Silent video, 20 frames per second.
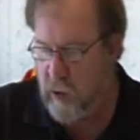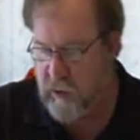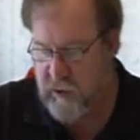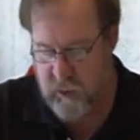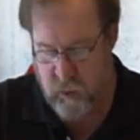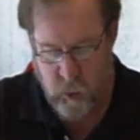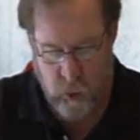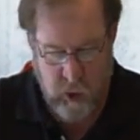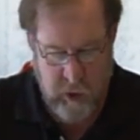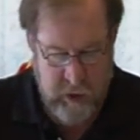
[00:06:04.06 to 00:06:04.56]

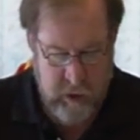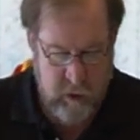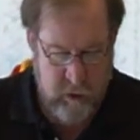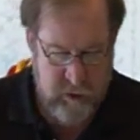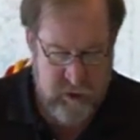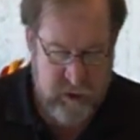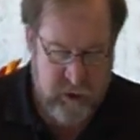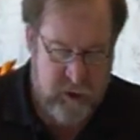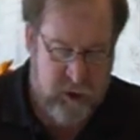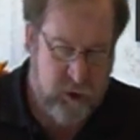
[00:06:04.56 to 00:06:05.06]
Most
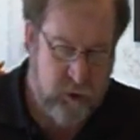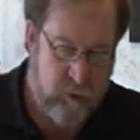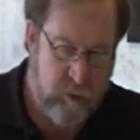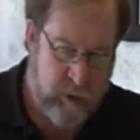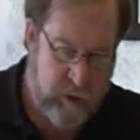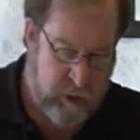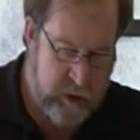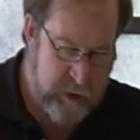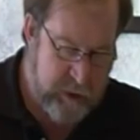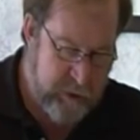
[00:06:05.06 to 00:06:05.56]
wires that you
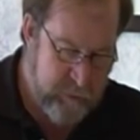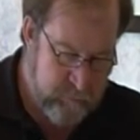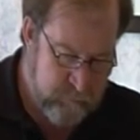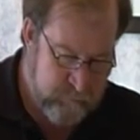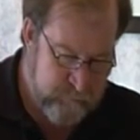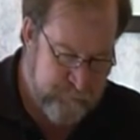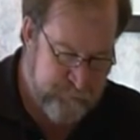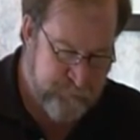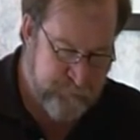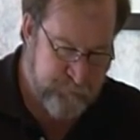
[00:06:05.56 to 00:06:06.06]
buy
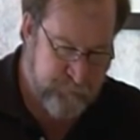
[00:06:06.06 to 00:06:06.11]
